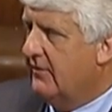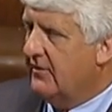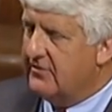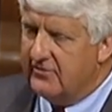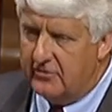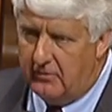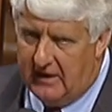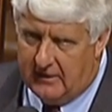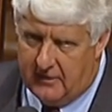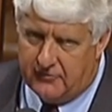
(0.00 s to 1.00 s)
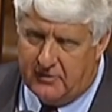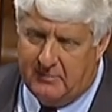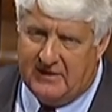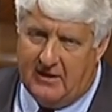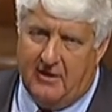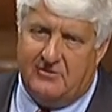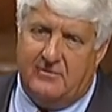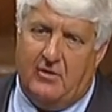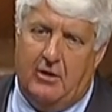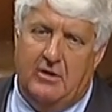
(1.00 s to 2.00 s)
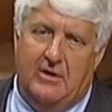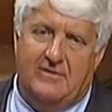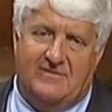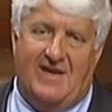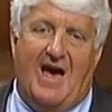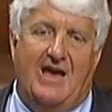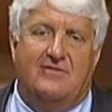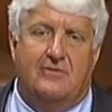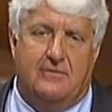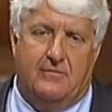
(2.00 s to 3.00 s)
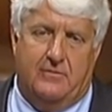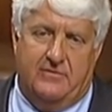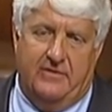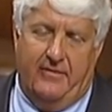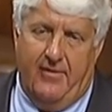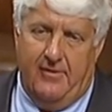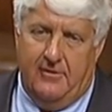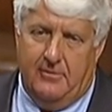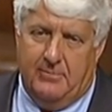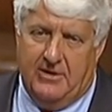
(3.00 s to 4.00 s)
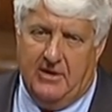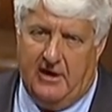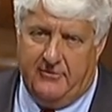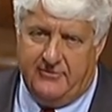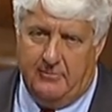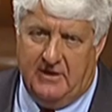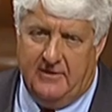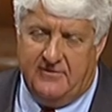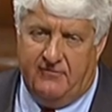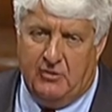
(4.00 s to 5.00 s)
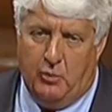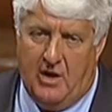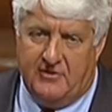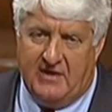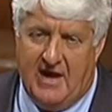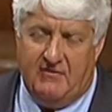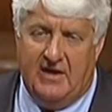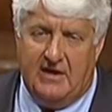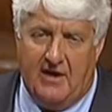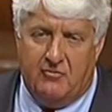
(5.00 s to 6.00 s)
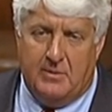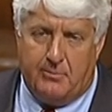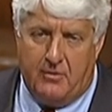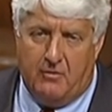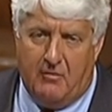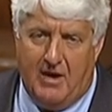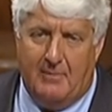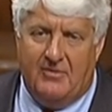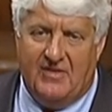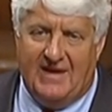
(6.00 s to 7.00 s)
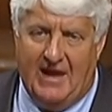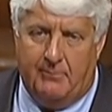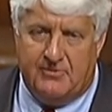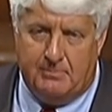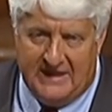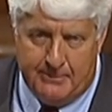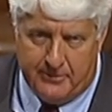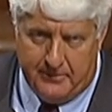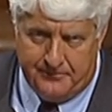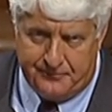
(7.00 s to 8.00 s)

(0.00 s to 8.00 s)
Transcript: This is a great country because of our size and diversity. But it also means if you want to have a government program that helps people